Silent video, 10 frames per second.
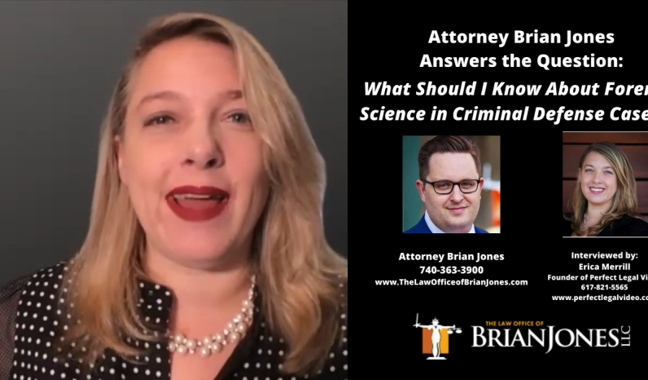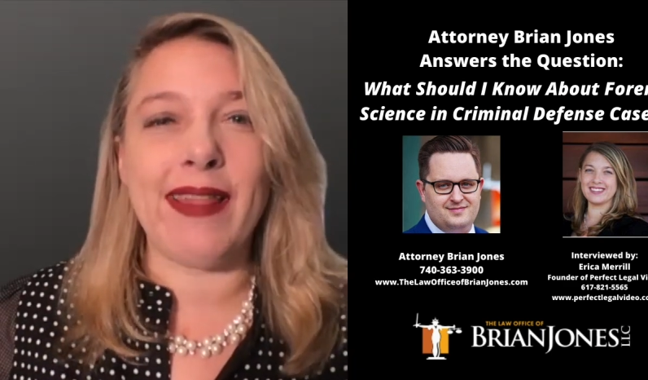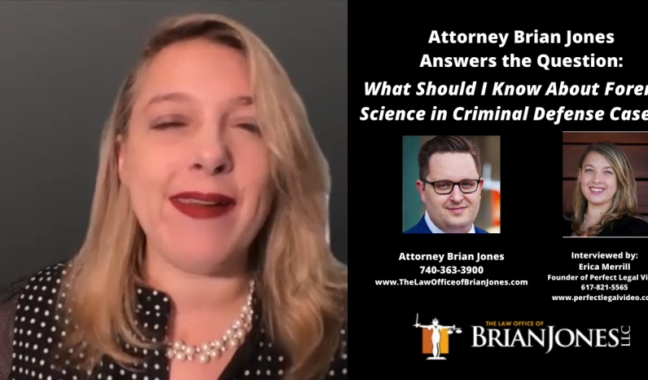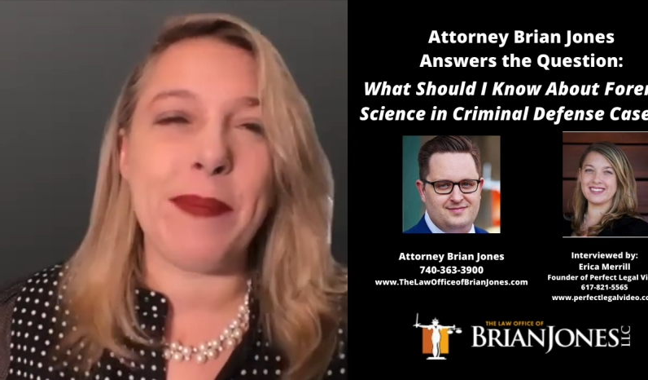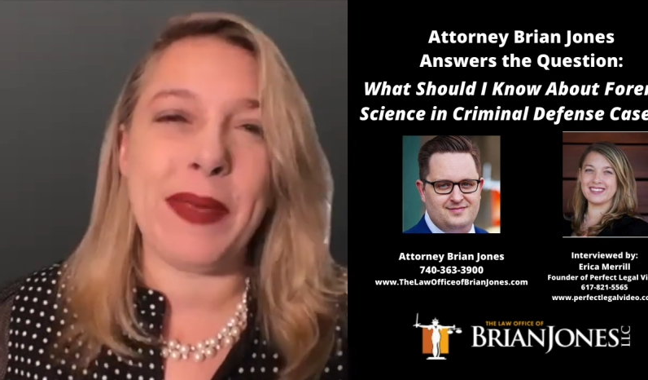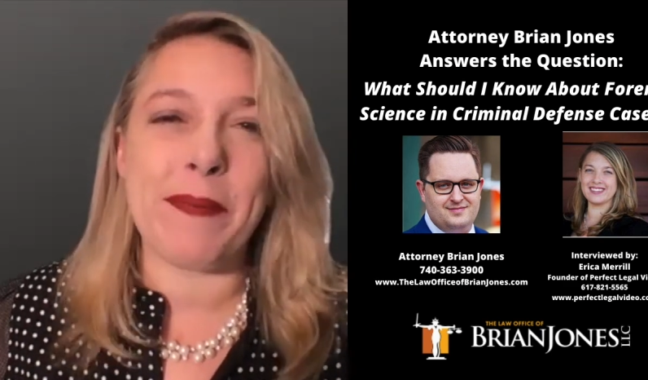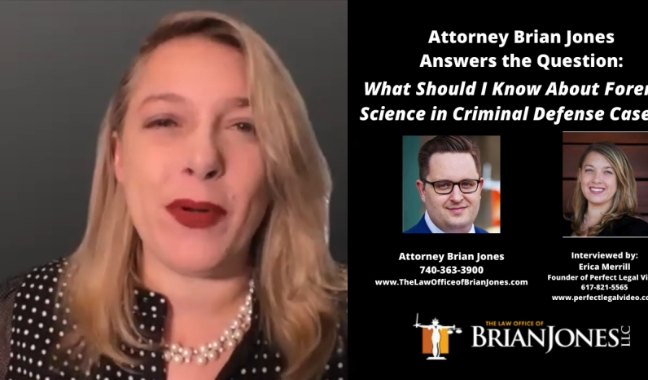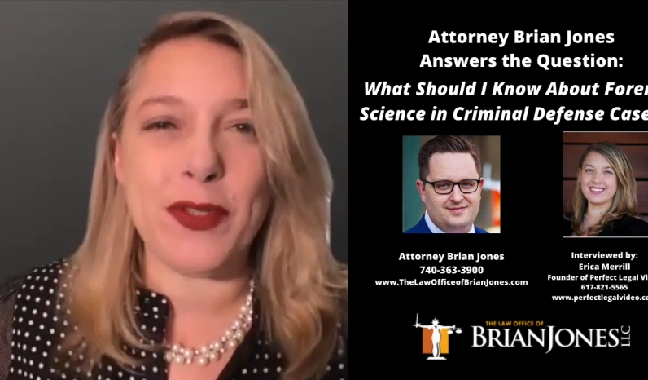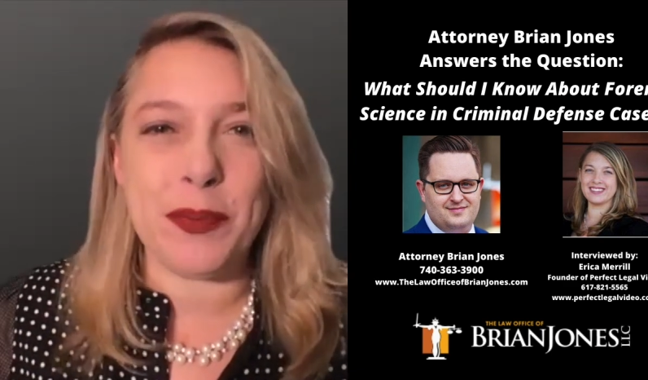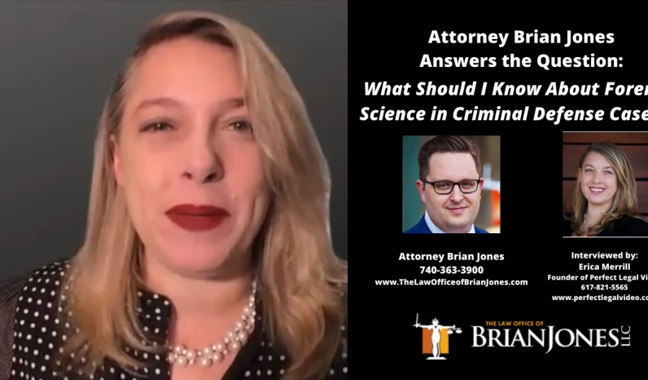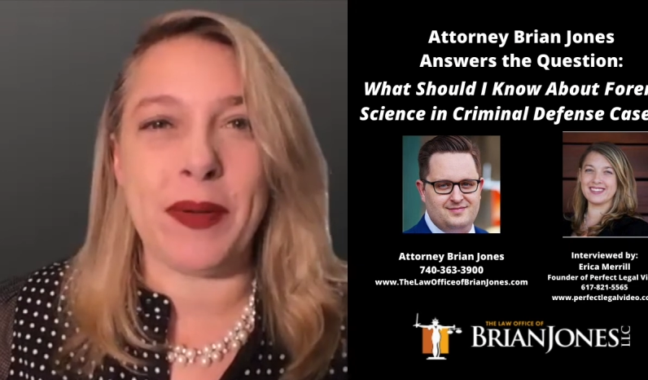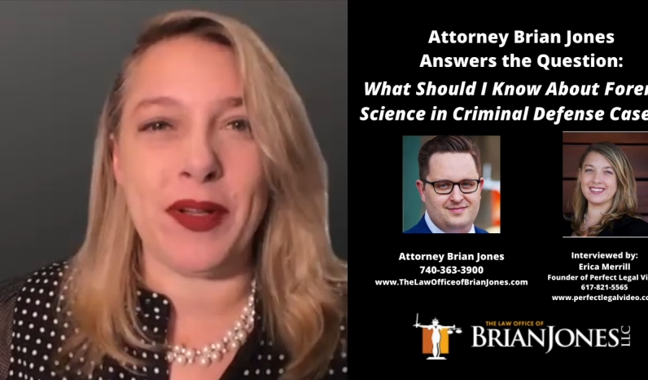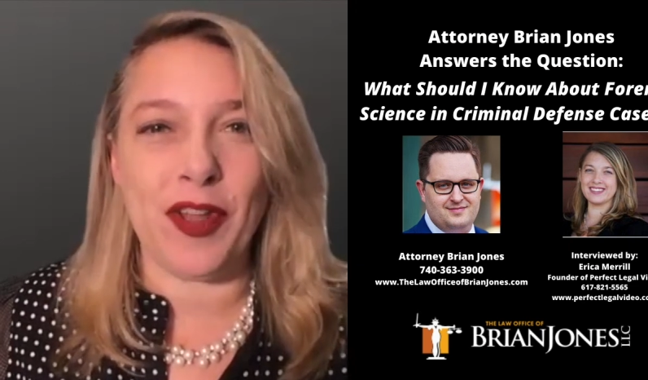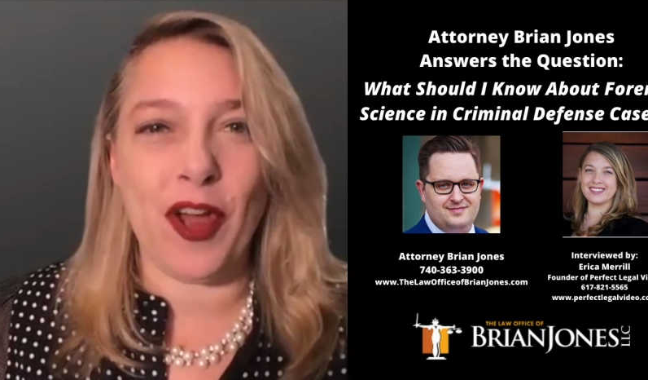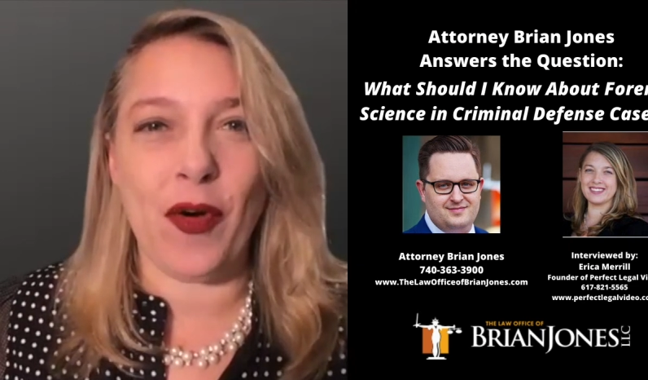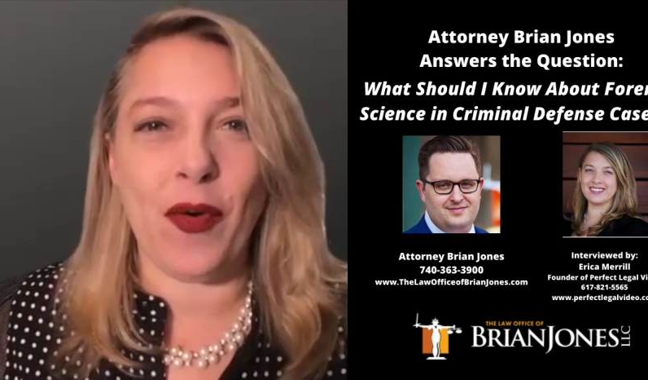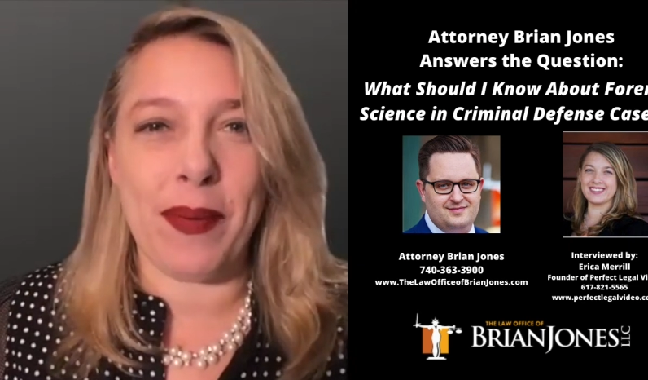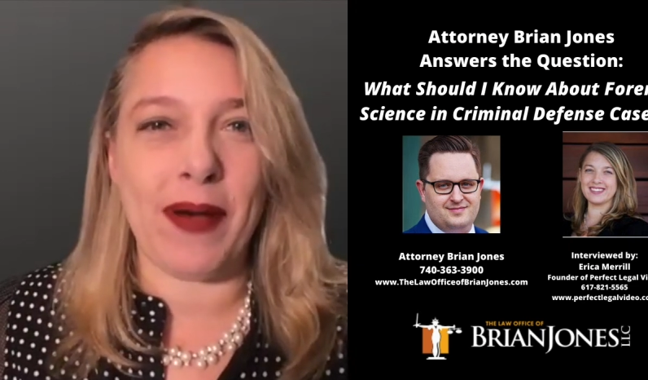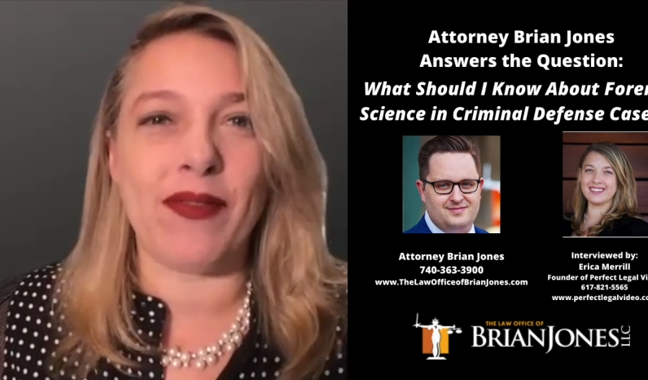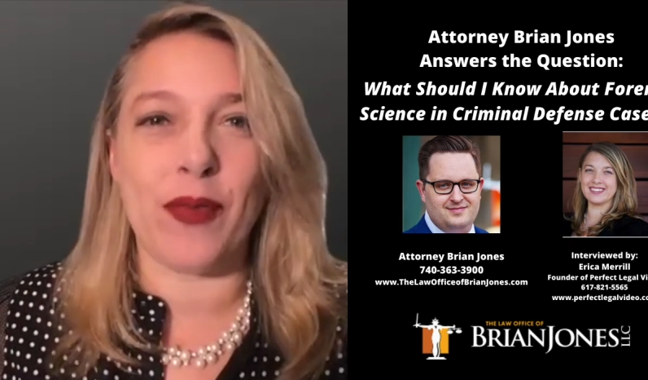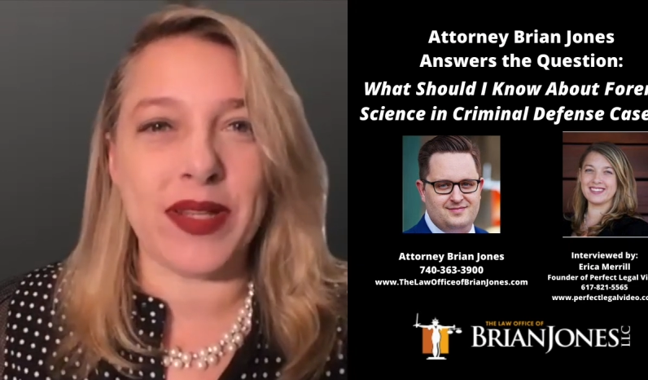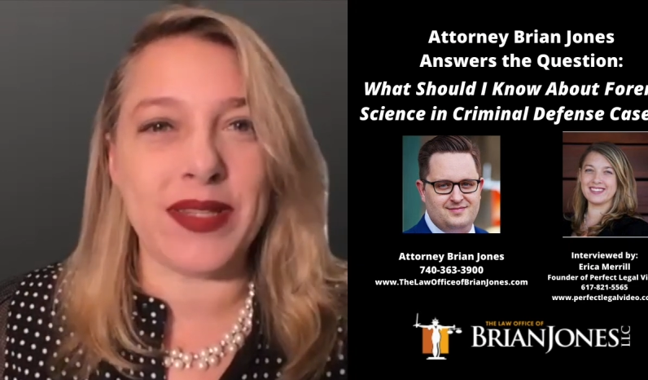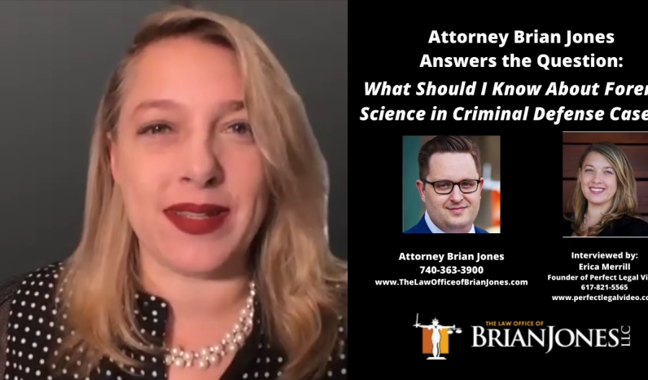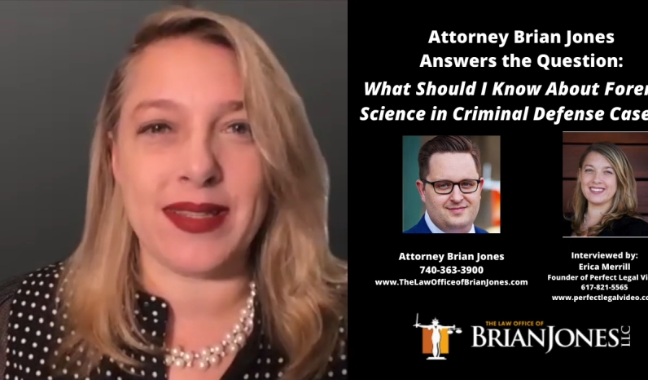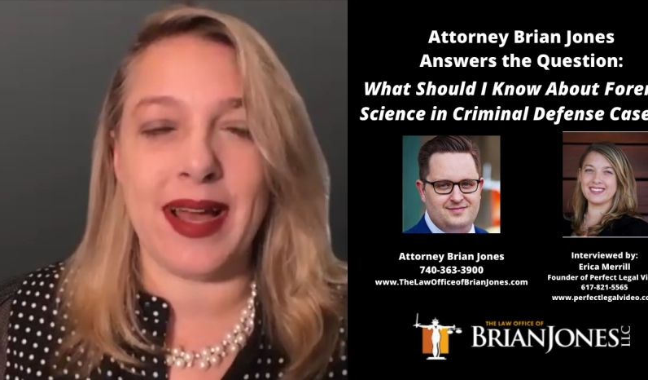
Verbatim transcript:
Speaker 1: I think pe most people know about forensic